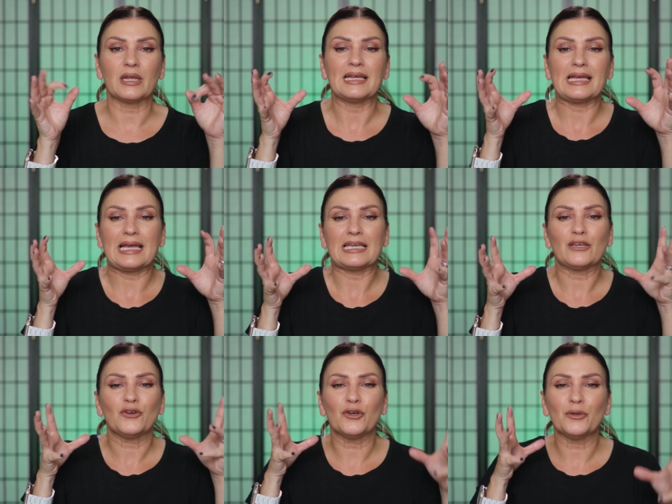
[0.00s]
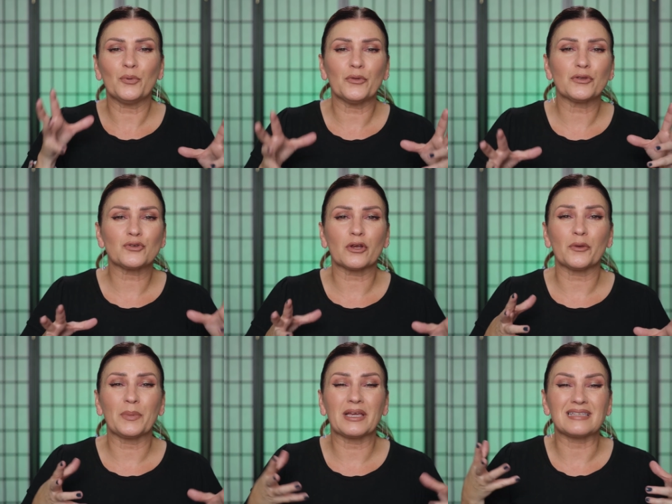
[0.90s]
but I couldn't pull the
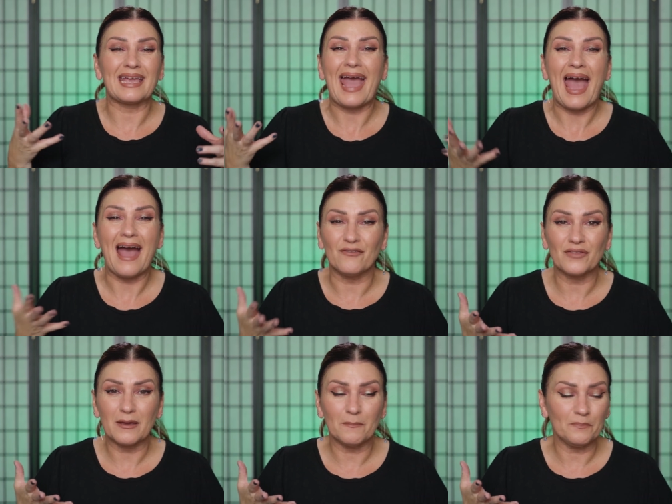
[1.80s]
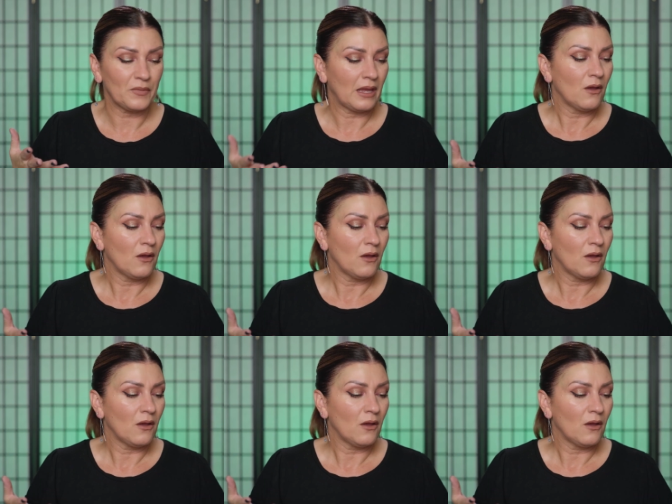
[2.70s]
trigger because I have them.